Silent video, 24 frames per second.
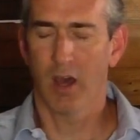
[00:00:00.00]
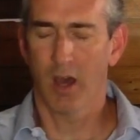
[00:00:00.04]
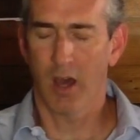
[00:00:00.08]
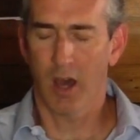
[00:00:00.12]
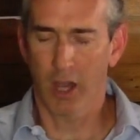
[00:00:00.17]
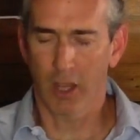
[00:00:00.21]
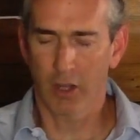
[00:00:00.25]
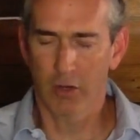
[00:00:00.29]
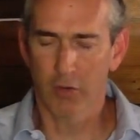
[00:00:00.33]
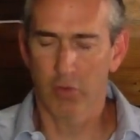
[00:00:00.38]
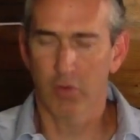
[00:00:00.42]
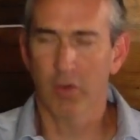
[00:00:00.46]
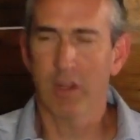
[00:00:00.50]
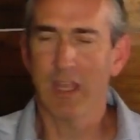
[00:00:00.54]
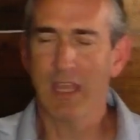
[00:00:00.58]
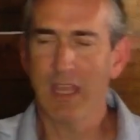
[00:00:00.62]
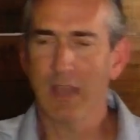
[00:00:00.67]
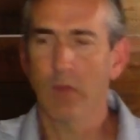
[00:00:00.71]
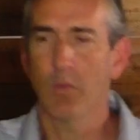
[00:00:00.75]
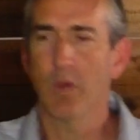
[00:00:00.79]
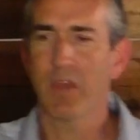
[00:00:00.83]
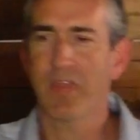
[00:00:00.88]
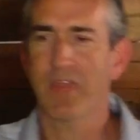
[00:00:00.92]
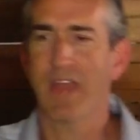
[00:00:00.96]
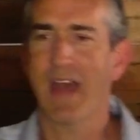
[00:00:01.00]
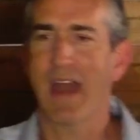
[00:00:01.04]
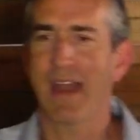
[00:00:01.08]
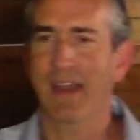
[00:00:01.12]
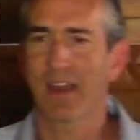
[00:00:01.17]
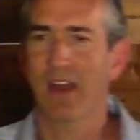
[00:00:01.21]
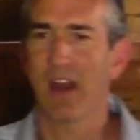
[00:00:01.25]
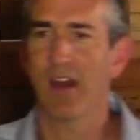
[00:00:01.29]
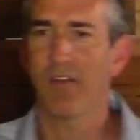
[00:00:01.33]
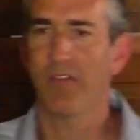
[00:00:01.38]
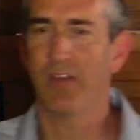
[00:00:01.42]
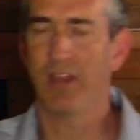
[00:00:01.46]
agreeing with that
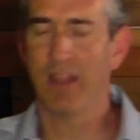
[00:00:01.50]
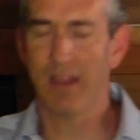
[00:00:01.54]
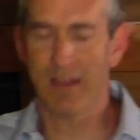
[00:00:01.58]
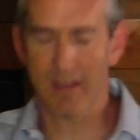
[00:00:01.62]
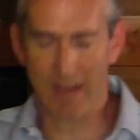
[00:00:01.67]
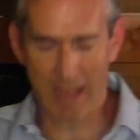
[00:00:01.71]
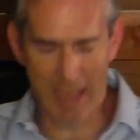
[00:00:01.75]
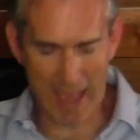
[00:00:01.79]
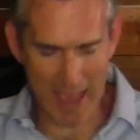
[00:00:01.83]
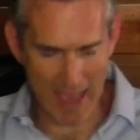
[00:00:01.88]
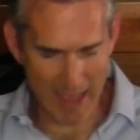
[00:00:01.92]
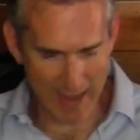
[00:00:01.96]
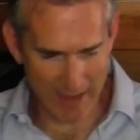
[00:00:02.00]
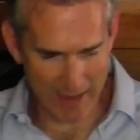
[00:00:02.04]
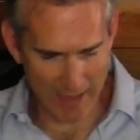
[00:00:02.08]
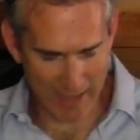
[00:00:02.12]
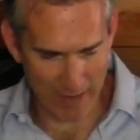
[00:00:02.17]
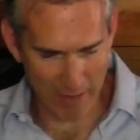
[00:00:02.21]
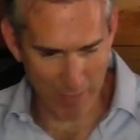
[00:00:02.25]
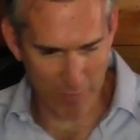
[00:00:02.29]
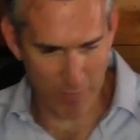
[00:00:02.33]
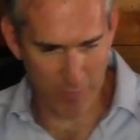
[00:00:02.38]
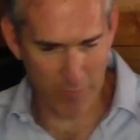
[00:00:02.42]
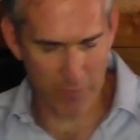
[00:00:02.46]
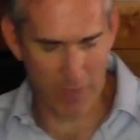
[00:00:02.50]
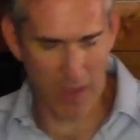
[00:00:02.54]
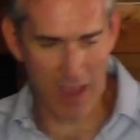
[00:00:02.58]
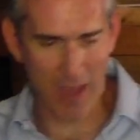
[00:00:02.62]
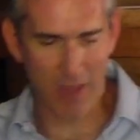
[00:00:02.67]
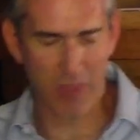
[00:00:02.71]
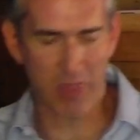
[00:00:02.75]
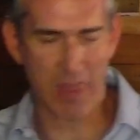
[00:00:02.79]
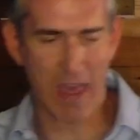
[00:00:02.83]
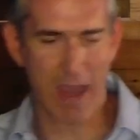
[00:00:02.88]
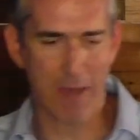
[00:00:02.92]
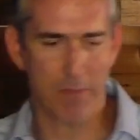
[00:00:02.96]
covenant and in
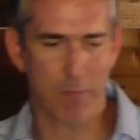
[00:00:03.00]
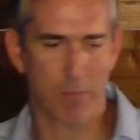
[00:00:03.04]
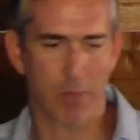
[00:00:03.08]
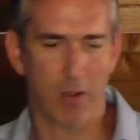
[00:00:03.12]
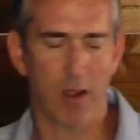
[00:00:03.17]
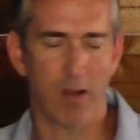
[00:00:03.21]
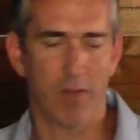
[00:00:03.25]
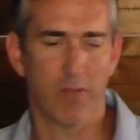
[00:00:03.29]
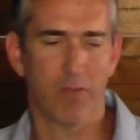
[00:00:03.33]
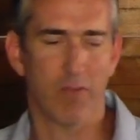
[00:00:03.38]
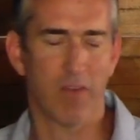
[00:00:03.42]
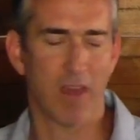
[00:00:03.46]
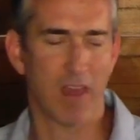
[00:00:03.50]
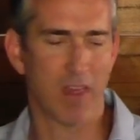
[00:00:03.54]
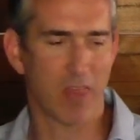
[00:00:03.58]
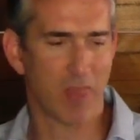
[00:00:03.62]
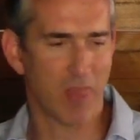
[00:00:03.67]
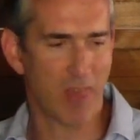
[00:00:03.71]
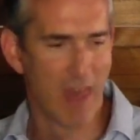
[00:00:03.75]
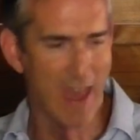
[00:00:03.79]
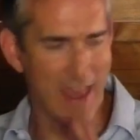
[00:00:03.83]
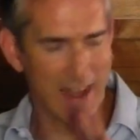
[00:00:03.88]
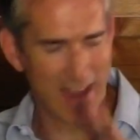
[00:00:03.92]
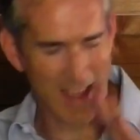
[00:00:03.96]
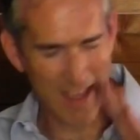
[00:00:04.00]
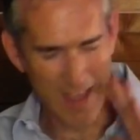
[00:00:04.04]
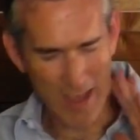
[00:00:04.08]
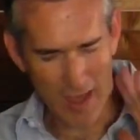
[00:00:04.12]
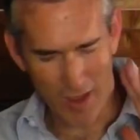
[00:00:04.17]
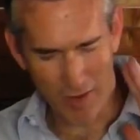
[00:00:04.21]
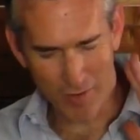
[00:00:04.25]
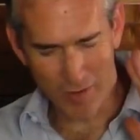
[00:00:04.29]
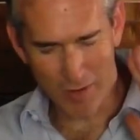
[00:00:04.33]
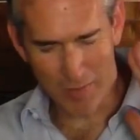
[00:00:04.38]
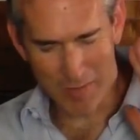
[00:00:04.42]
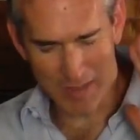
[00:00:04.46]
faith, that prayer of faith, that
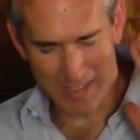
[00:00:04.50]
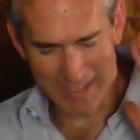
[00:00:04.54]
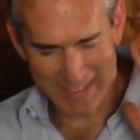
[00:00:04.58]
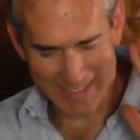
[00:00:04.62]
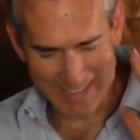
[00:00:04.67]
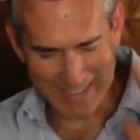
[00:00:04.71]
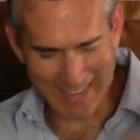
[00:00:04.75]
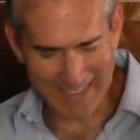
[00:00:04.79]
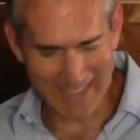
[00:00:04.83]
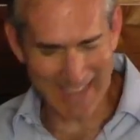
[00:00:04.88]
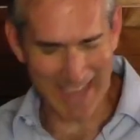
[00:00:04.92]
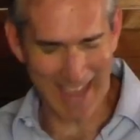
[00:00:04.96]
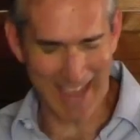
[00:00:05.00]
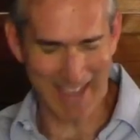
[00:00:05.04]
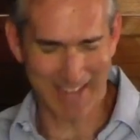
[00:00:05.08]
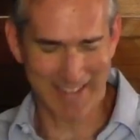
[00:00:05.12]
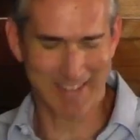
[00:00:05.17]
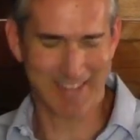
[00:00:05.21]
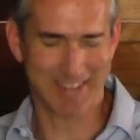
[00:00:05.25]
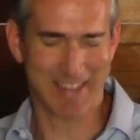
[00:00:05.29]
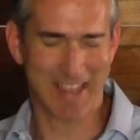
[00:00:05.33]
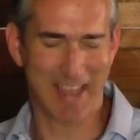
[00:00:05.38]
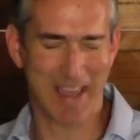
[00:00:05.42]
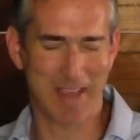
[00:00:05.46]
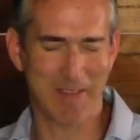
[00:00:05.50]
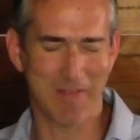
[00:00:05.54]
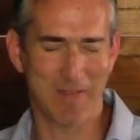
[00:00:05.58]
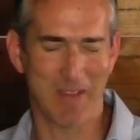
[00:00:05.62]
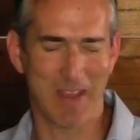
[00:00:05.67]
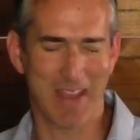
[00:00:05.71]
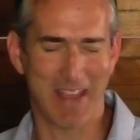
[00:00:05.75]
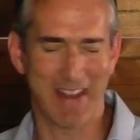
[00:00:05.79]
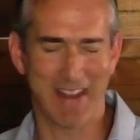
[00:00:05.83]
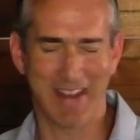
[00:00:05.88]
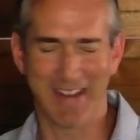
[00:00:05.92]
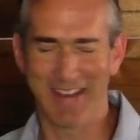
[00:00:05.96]
agreement, yes,
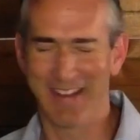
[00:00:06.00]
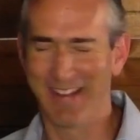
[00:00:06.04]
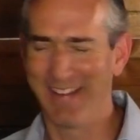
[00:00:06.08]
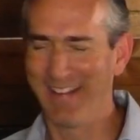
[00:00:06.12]
amen.